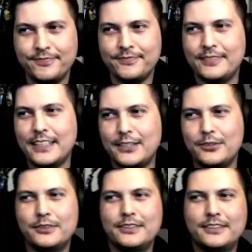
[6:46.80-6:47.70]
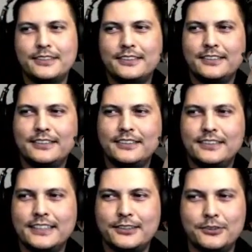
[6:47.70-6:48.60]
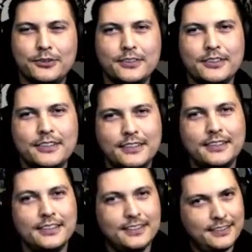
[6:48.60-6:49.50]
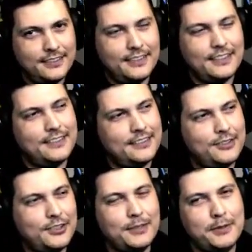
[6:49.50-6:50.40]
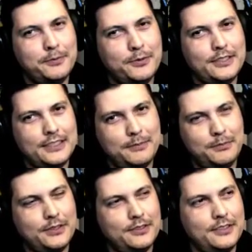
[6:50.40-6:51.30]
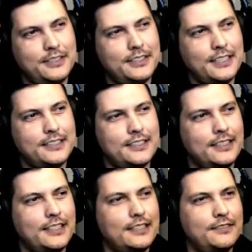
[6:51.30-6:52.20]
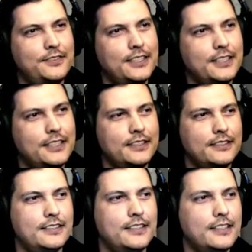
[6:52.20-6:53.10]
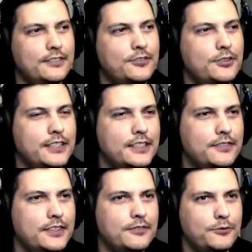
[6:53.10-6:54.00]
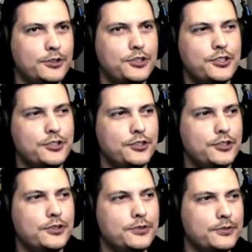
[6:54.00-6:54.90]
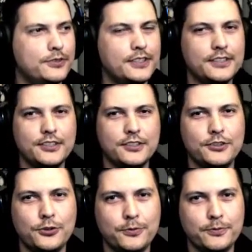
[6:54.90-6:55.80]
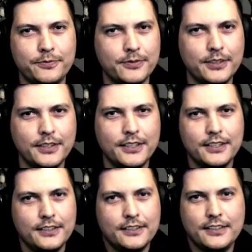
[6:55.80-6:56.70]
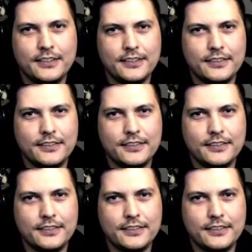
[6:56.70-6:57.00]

Thank you, Zigzor. Yeah, to come up with these builds, it takes a lot of thinking, a lot of creativity of what should you do, because there's no like,